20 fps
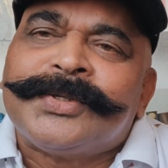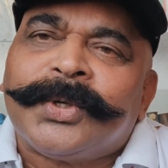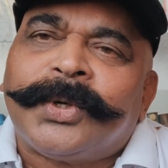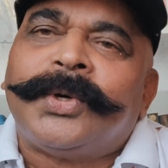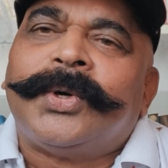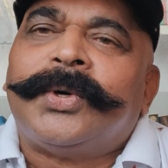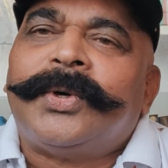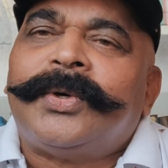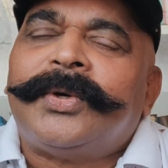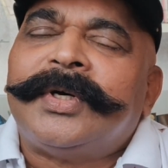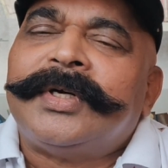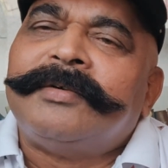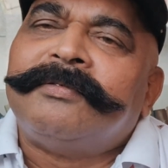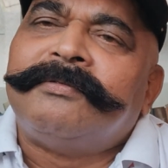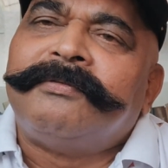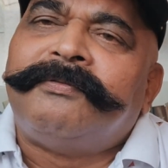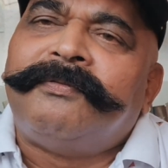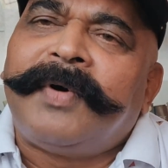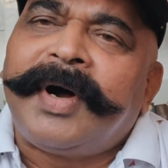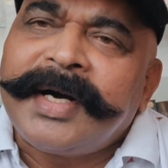so
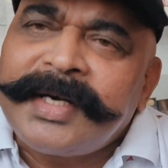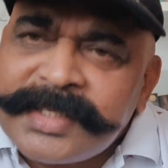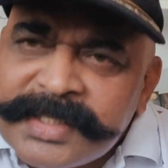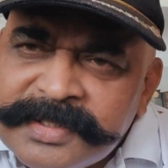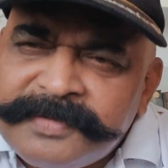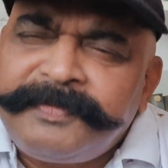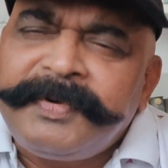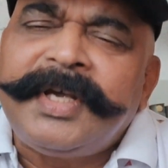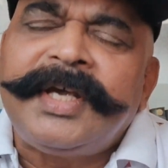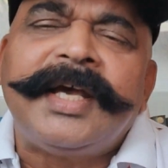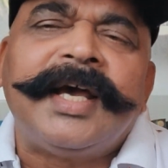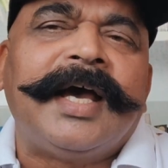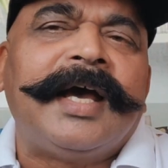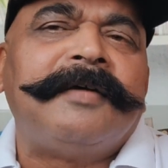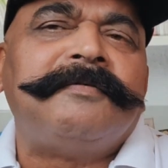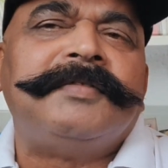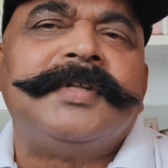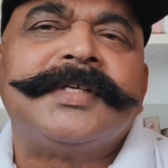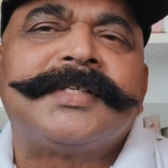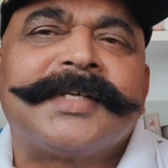once we
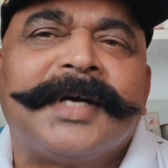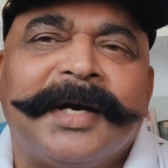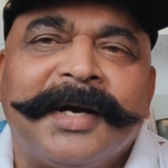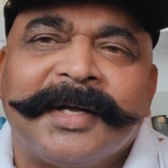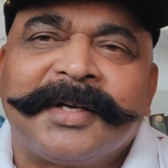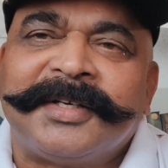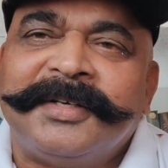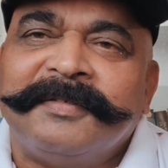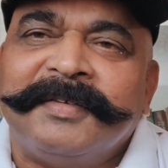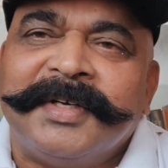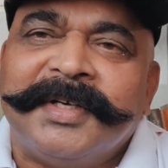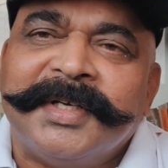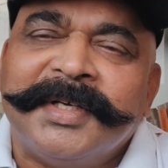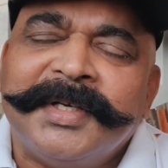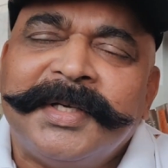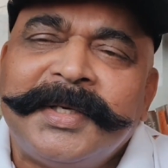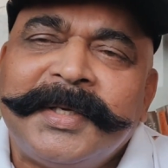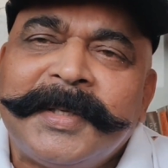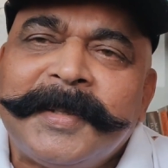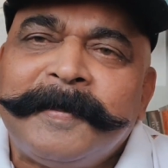have this
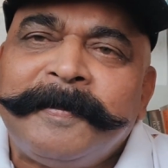connectivity